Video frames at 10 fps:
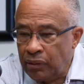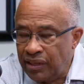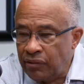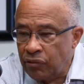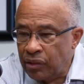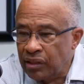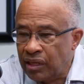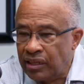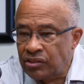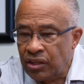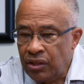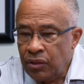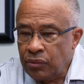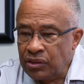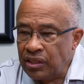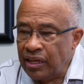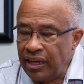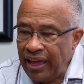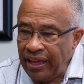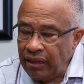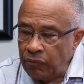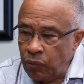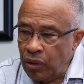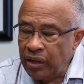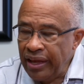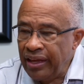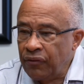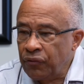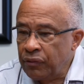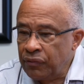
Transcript: didn't realize was that half